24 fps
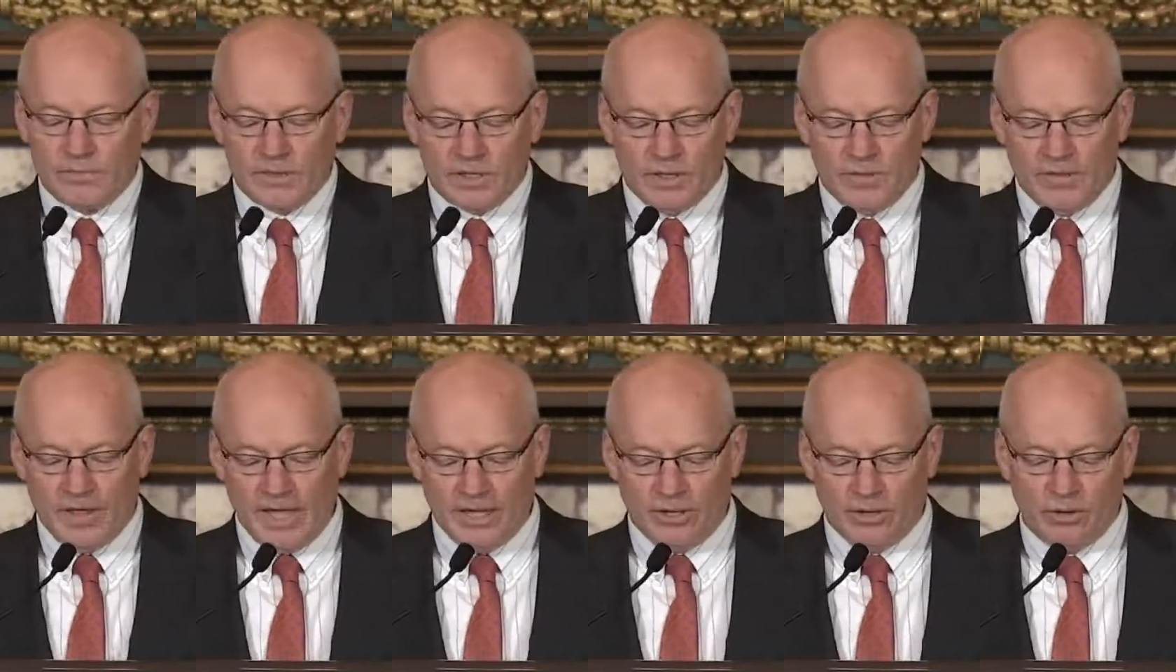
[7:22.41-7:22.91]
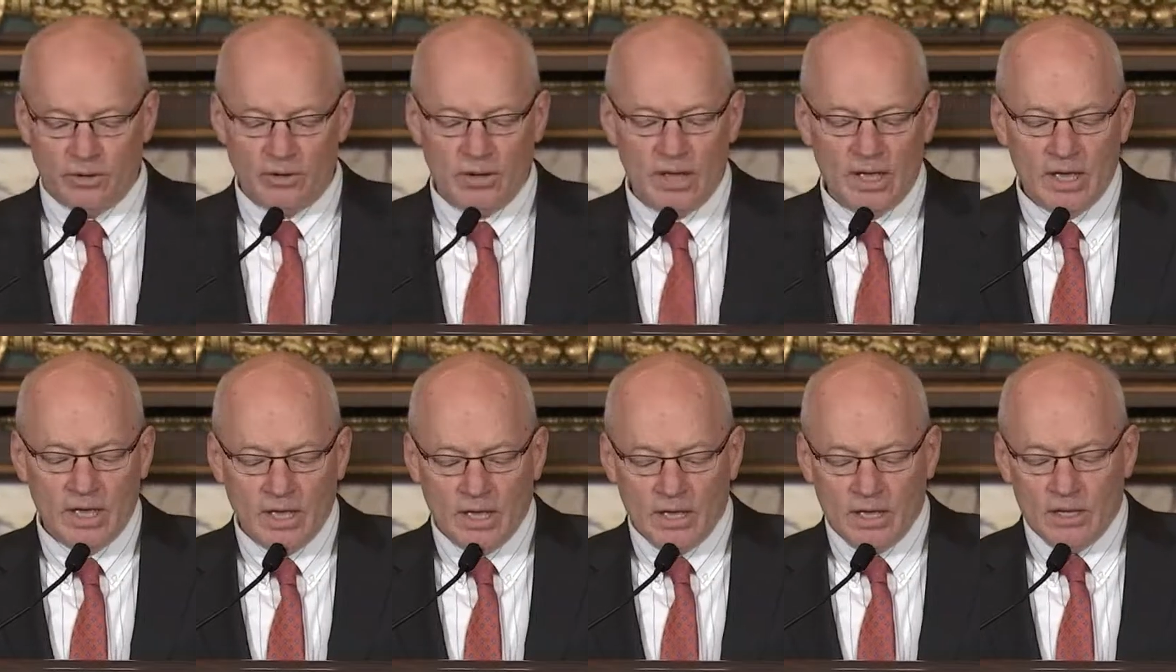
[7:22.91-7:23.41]
Thank you.
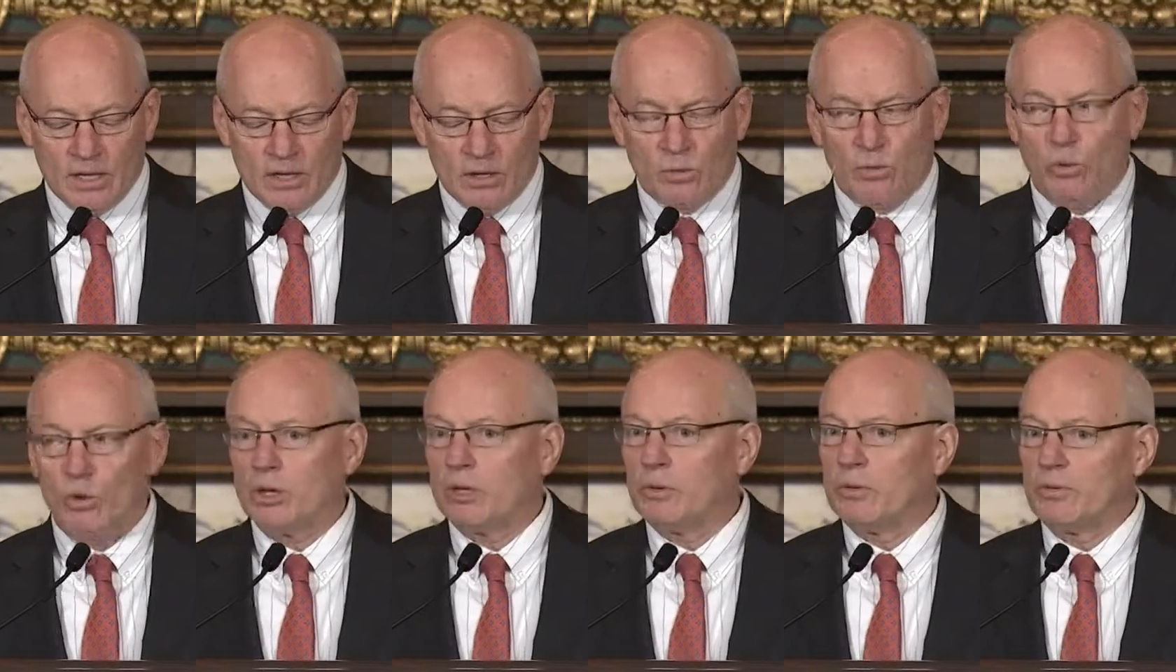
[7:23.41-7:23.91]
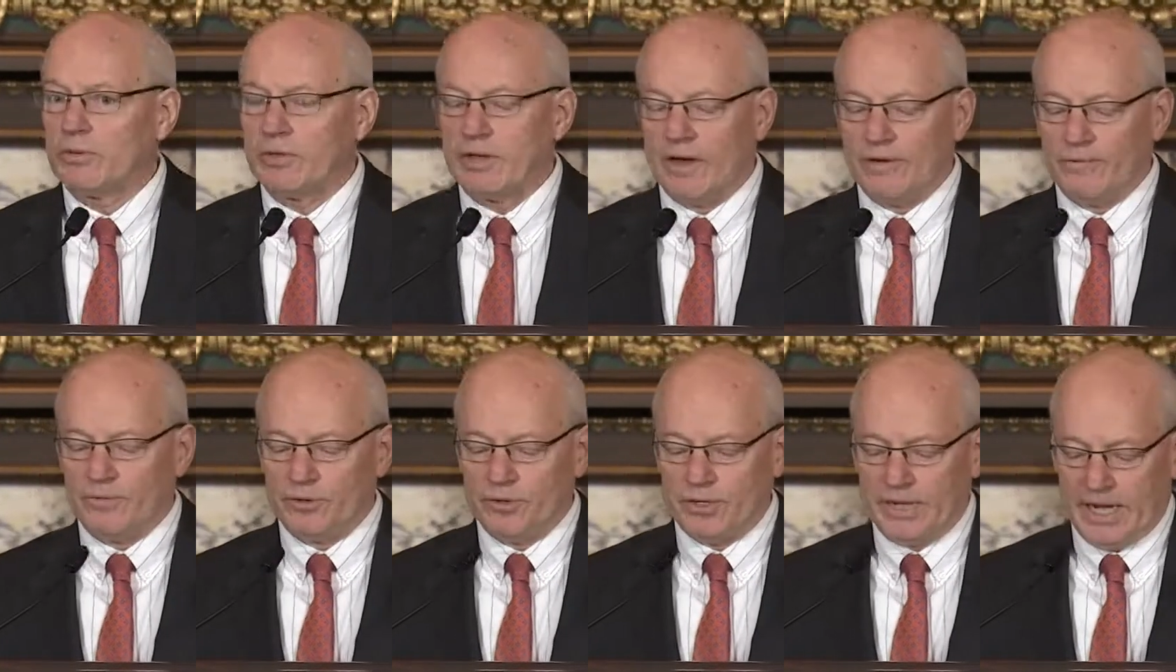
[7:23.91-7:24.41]
Working with
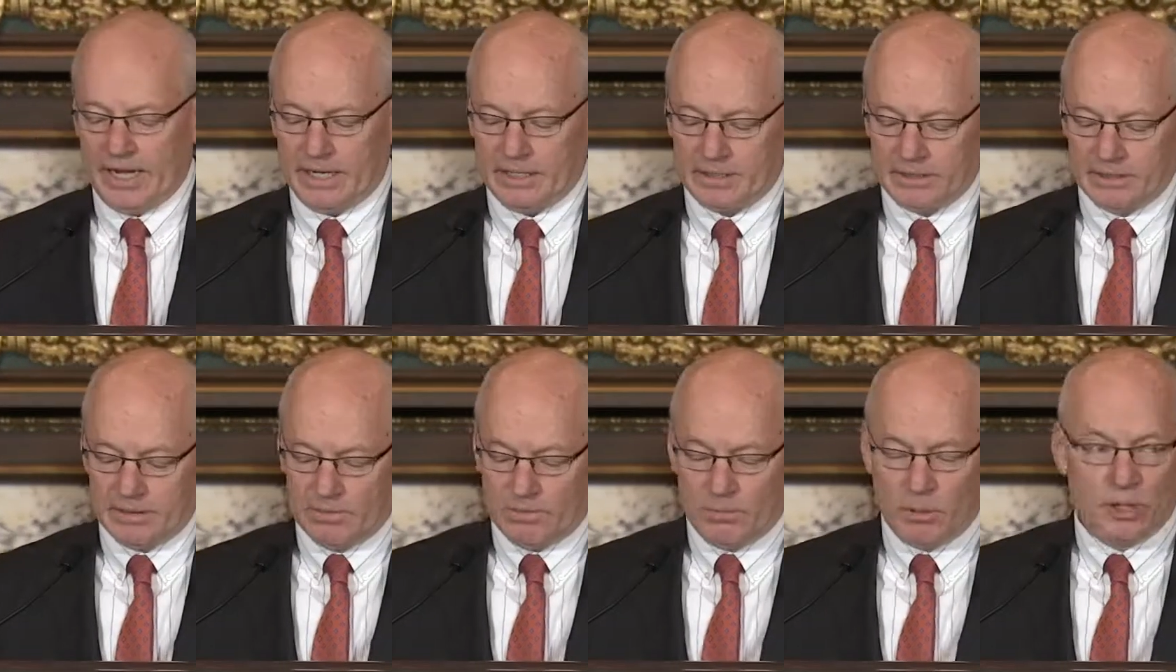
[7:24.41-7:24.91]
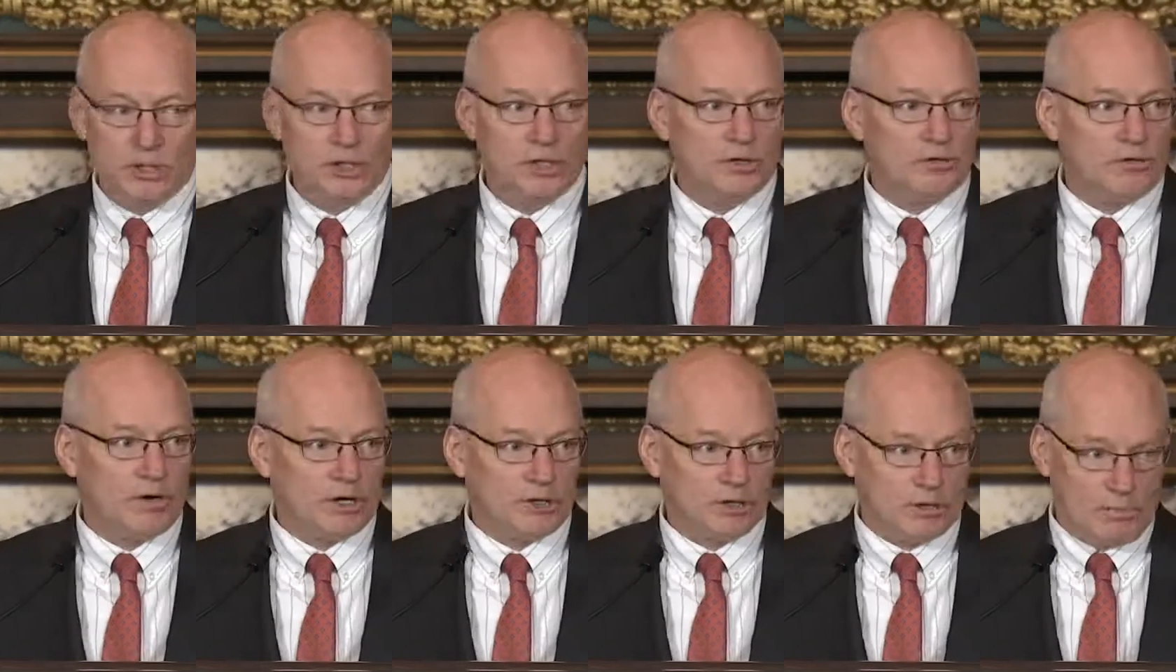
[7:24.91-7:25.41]
Governor Dayton, Budget
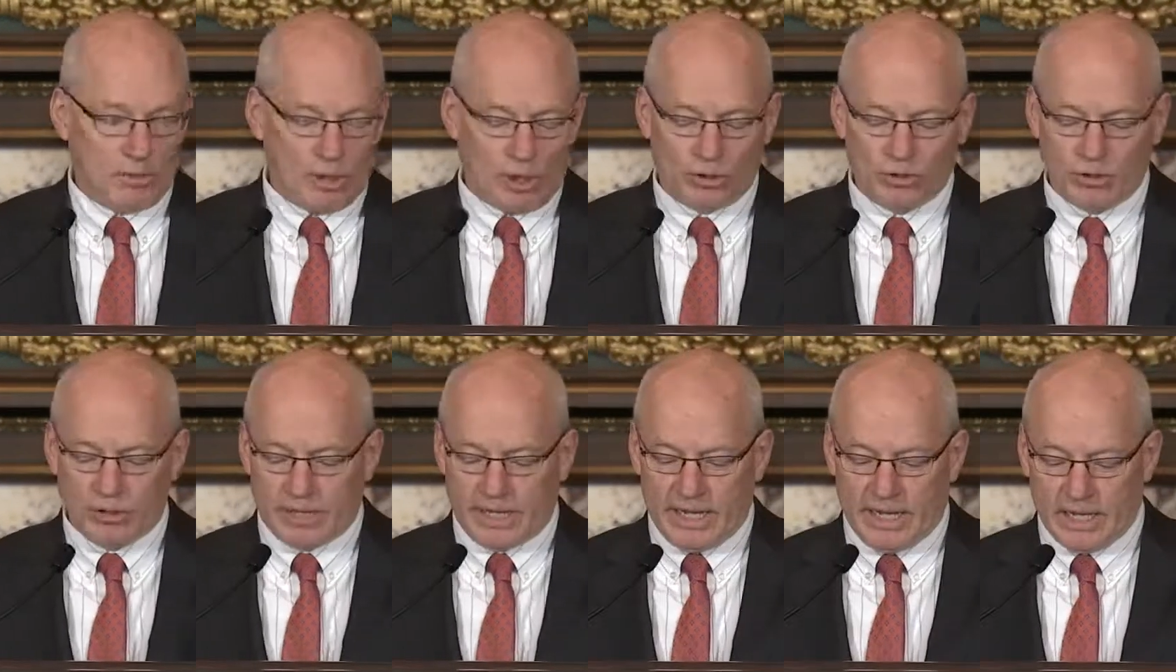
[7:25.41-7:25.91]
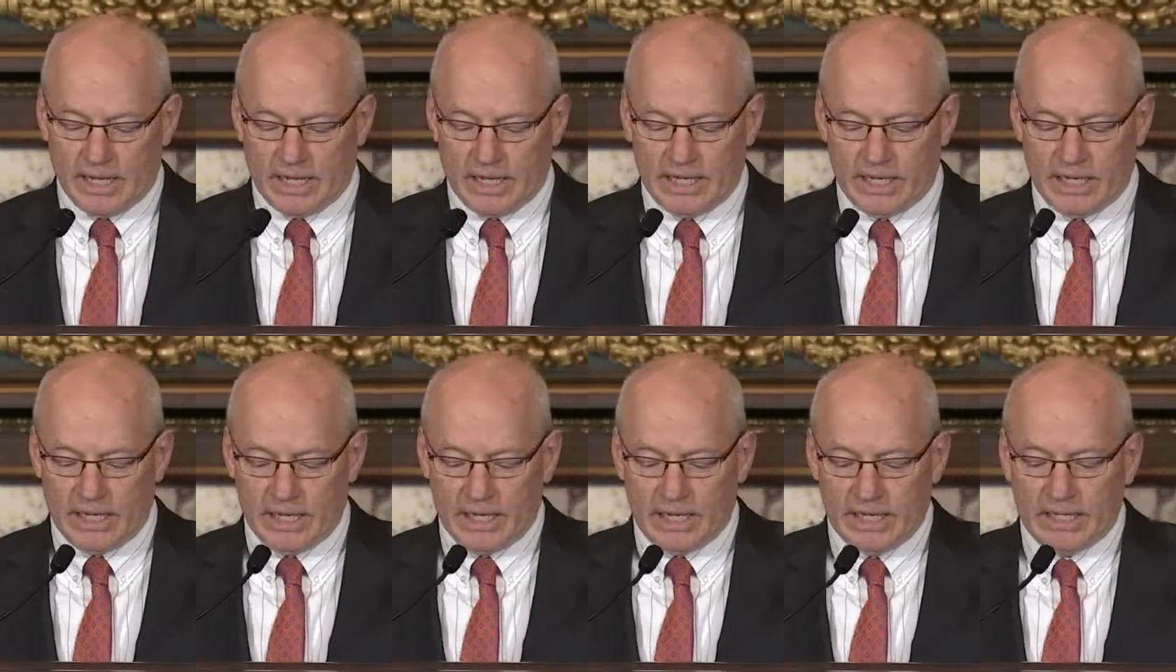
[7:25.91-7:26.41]
Director Margaret Kelly,